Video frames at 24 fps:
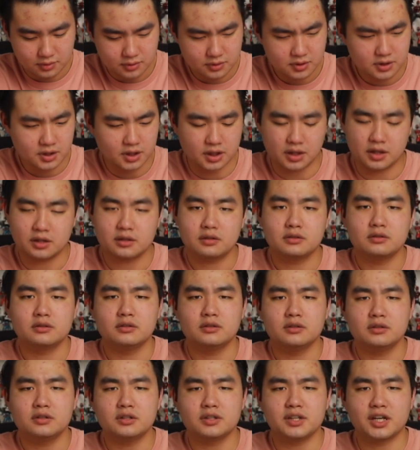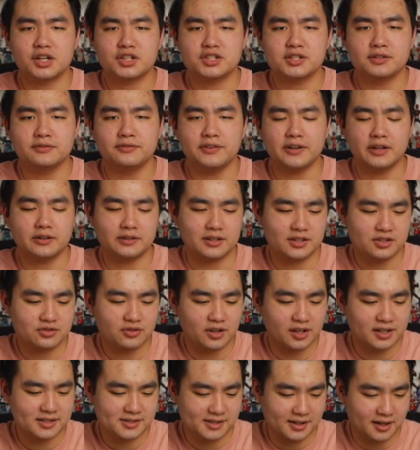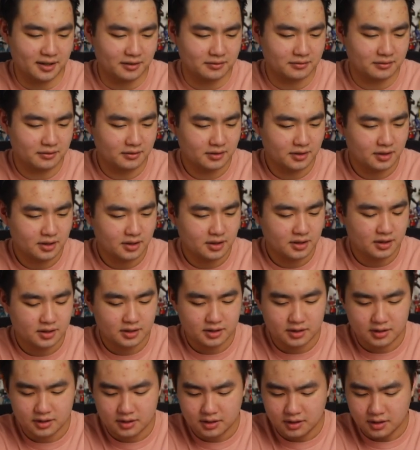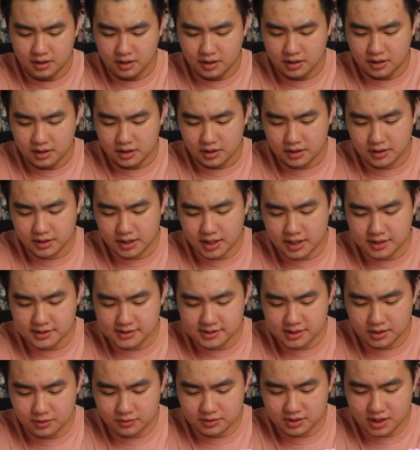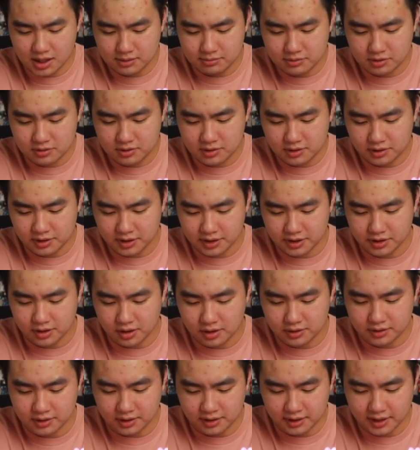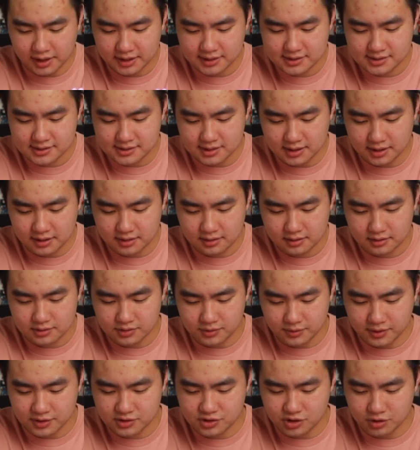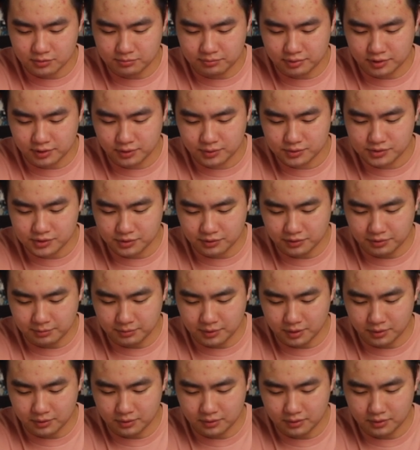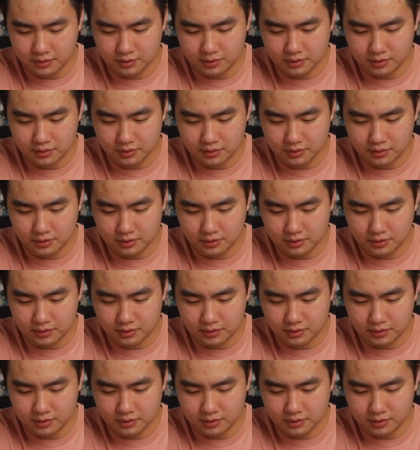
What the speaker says: Okay, connection failed. Let's try this again. Okay, so double click on the light stick to enter Bluetooth mode.